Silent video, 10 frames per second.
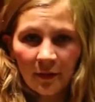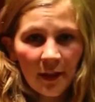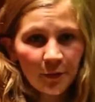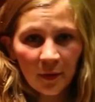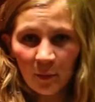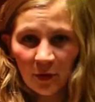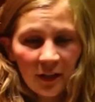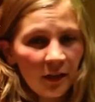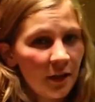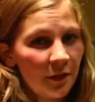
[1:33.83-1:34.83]
That's really
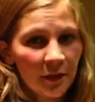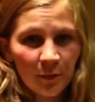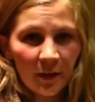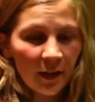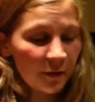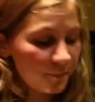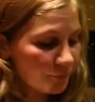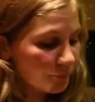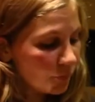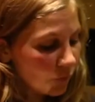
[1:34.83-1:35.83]
pretty to let things ring out.
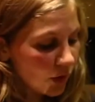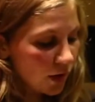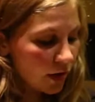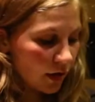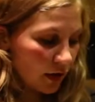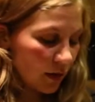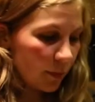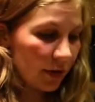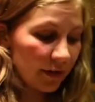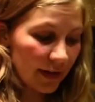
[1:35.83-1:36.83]

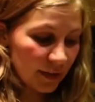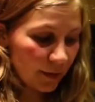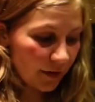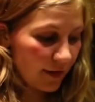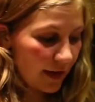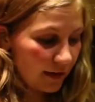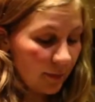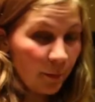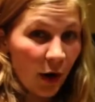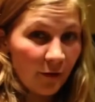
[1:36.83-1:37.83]
But in the next part of that,
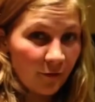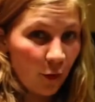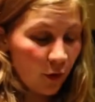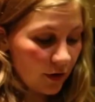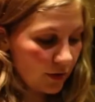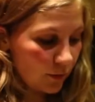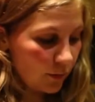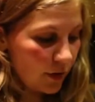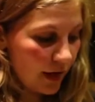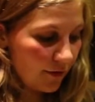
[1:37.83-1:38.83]
in bar 4,
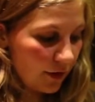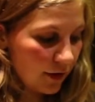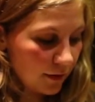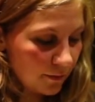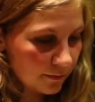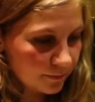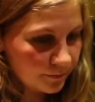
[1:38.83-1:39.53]
we have our...